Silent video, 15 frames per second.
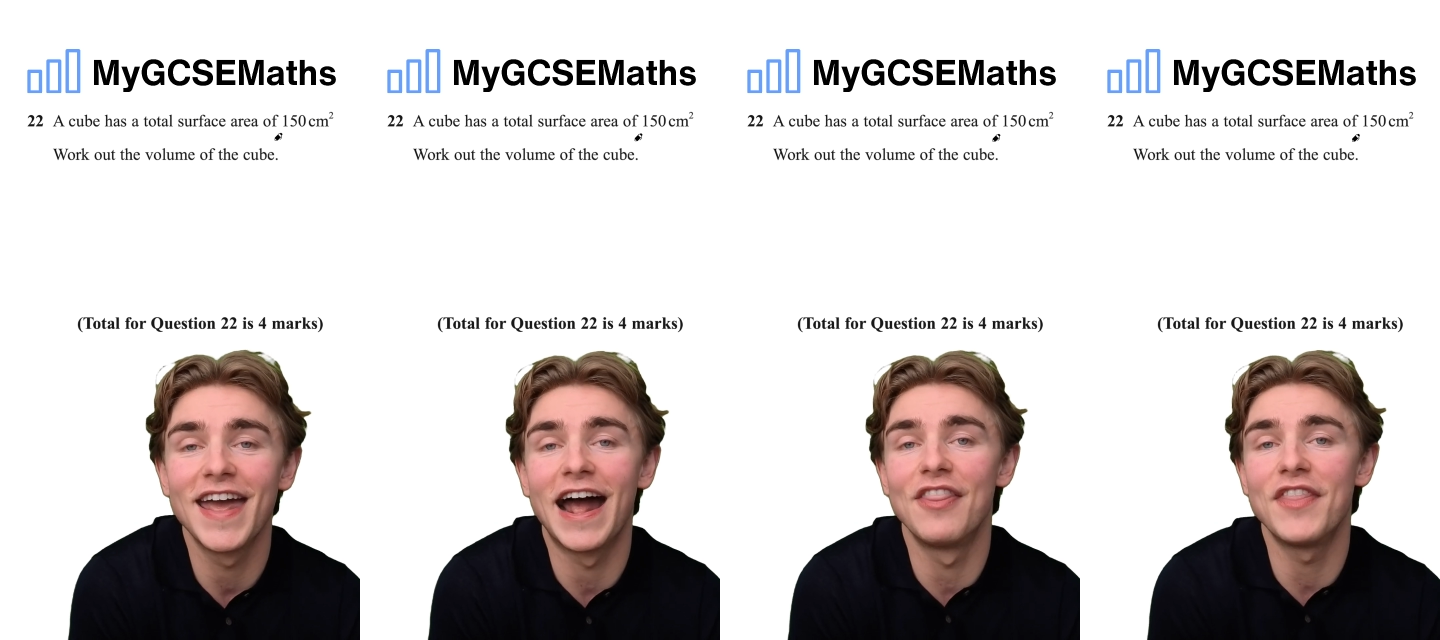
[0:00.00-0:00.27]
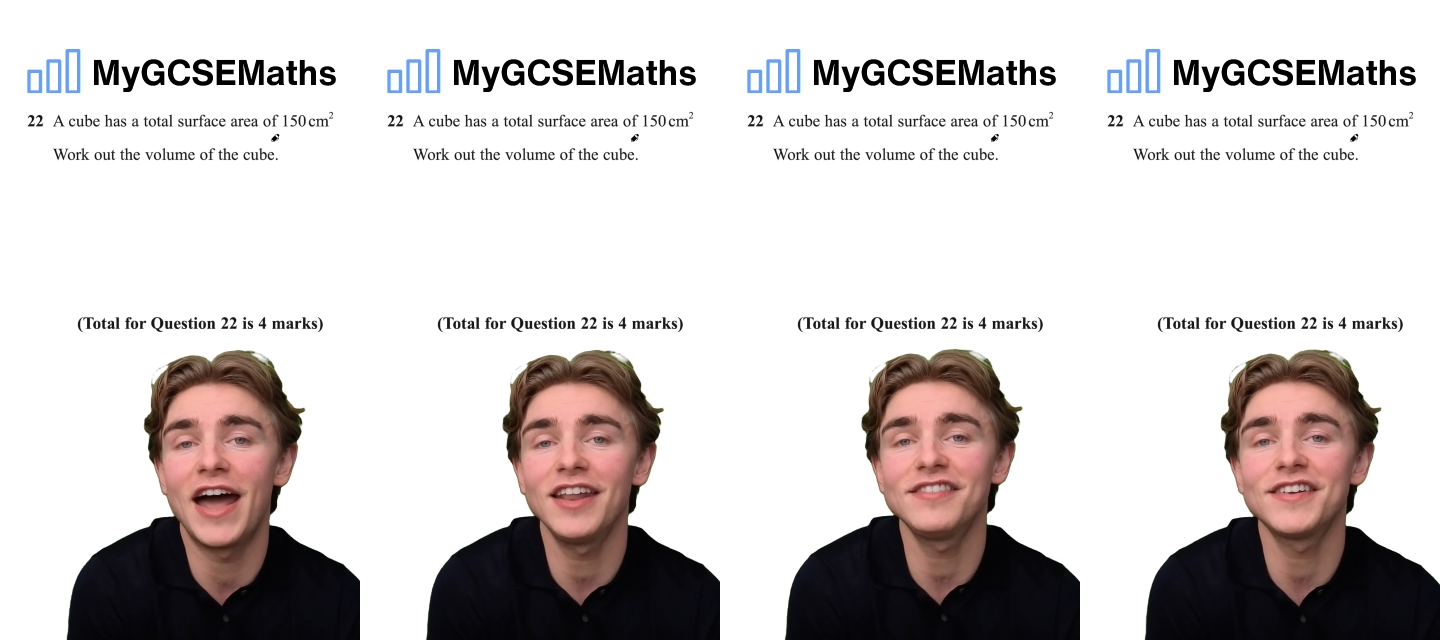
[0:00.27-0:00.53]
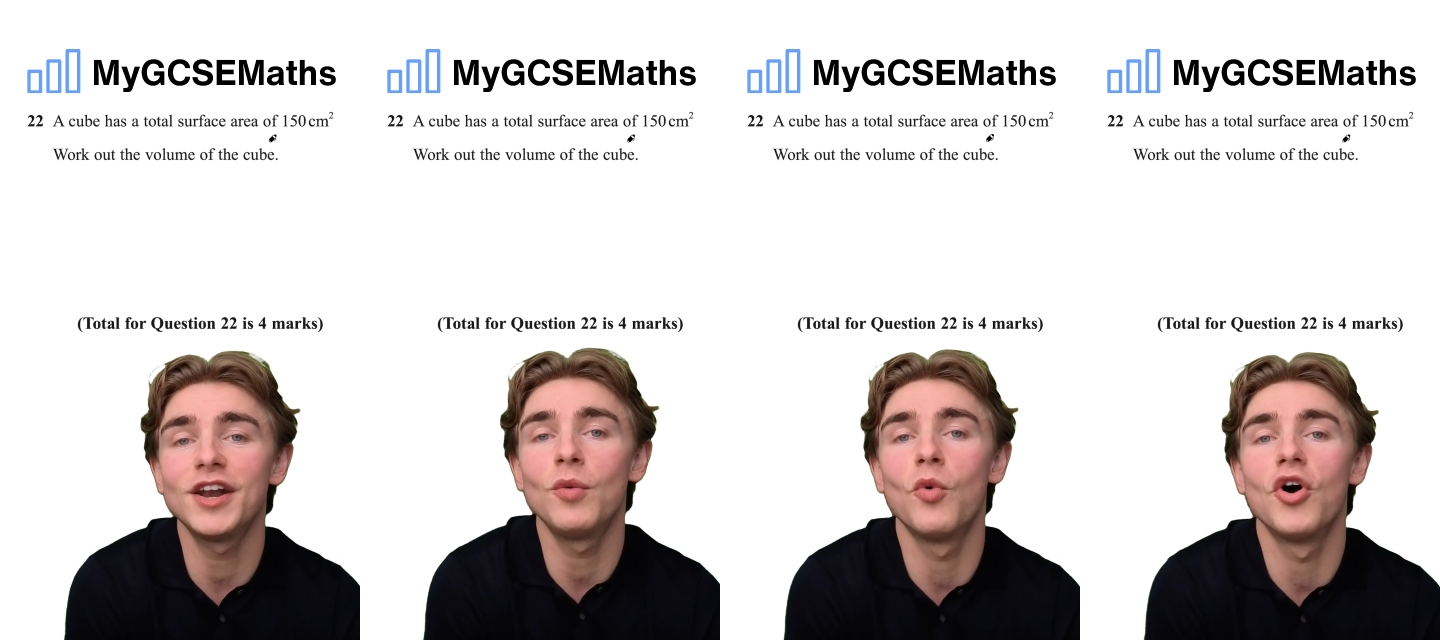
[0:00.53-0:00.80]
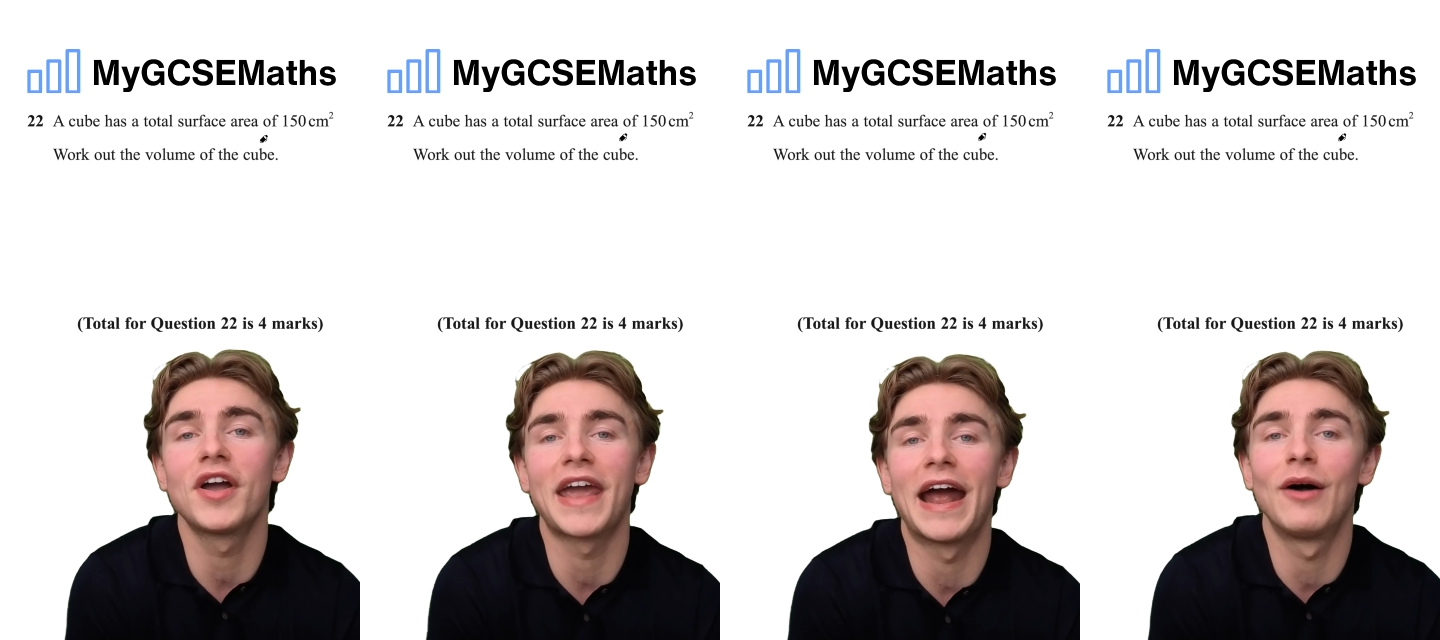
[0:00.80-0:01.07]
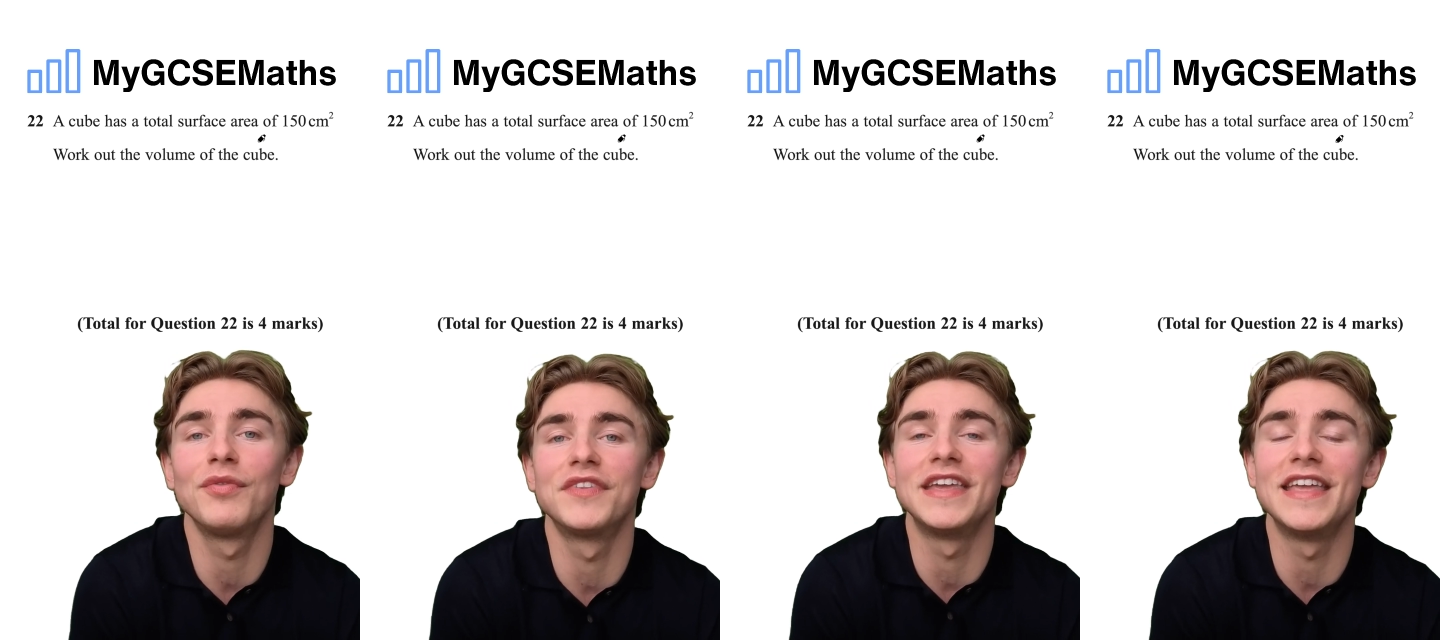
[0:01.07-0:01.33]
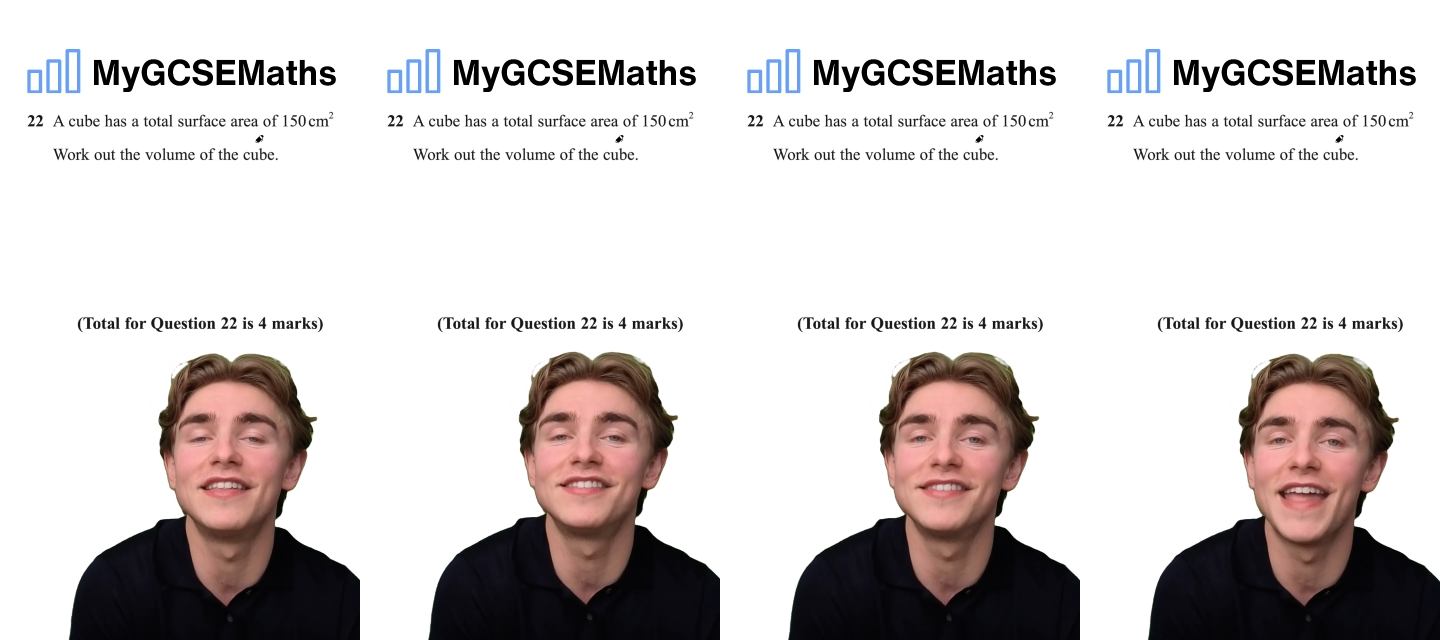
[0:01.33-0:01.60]
and that is going to work out
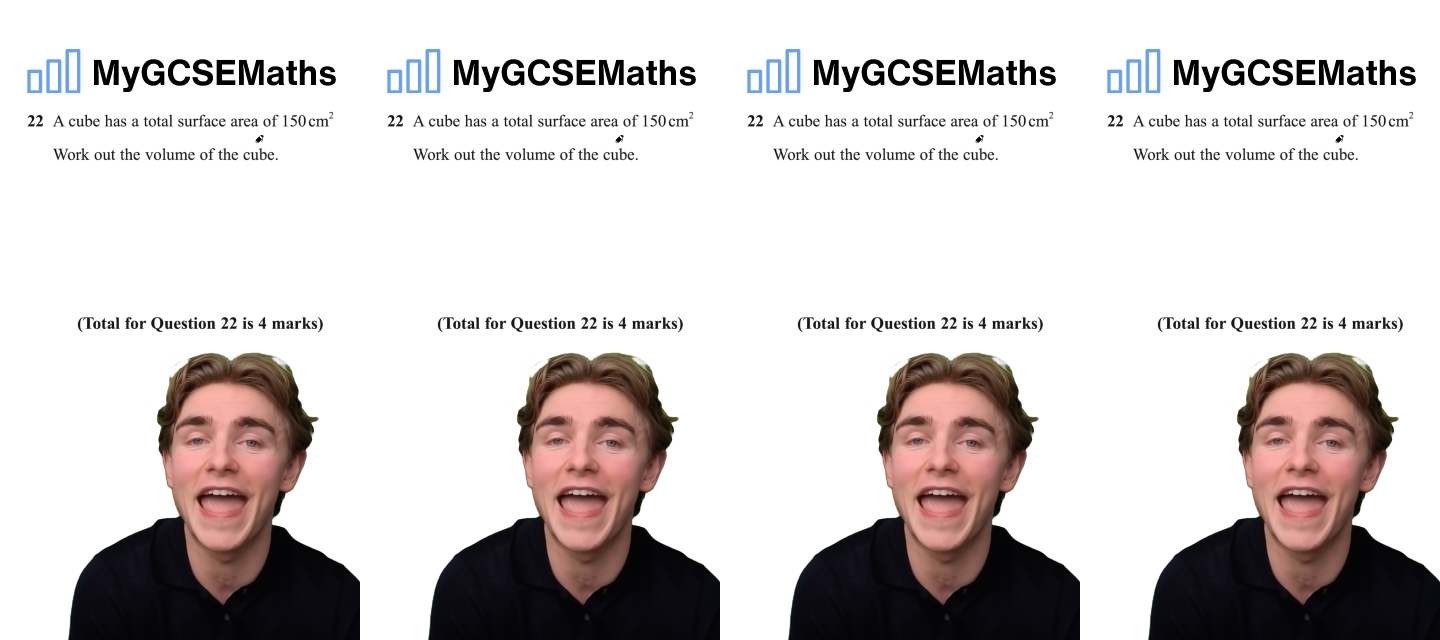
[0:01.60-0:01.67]
the